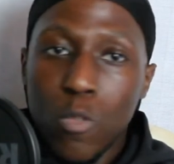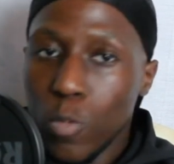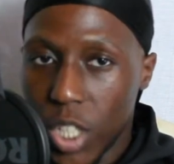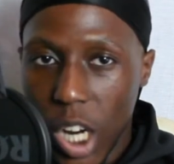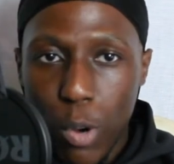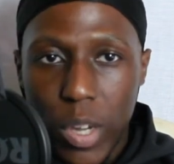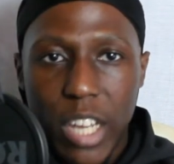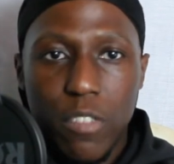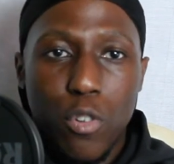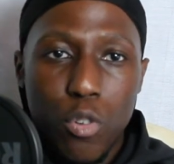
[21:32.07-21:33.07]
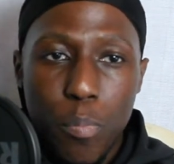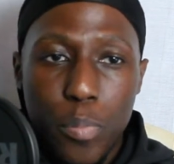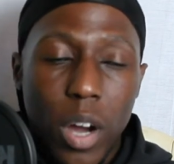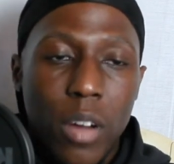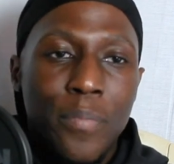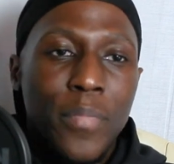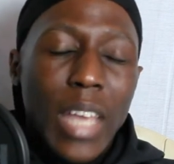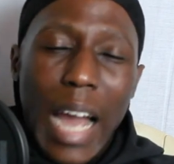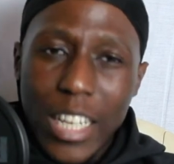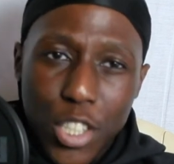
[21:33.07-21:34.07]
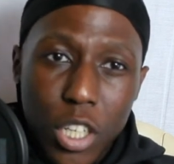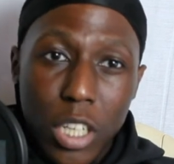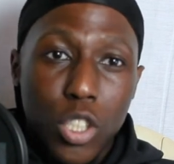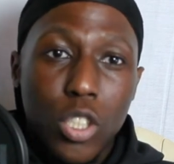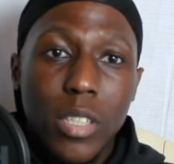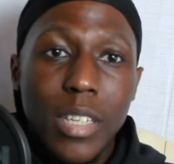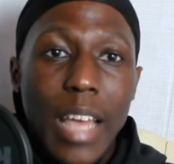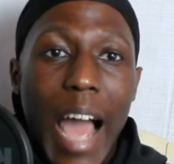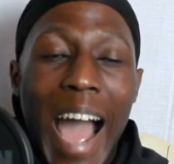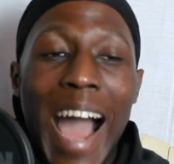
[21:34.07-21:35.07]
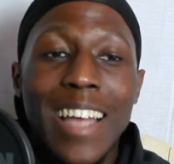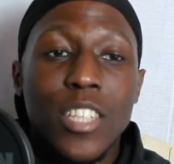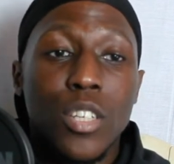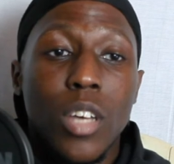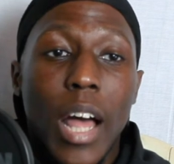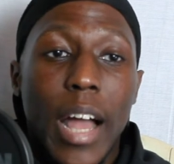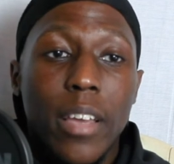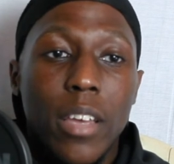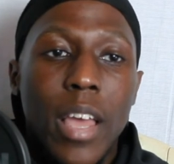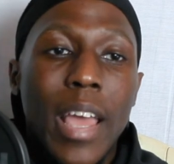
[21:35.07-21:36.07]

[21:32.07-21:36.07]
which I'll get through, but I just had to like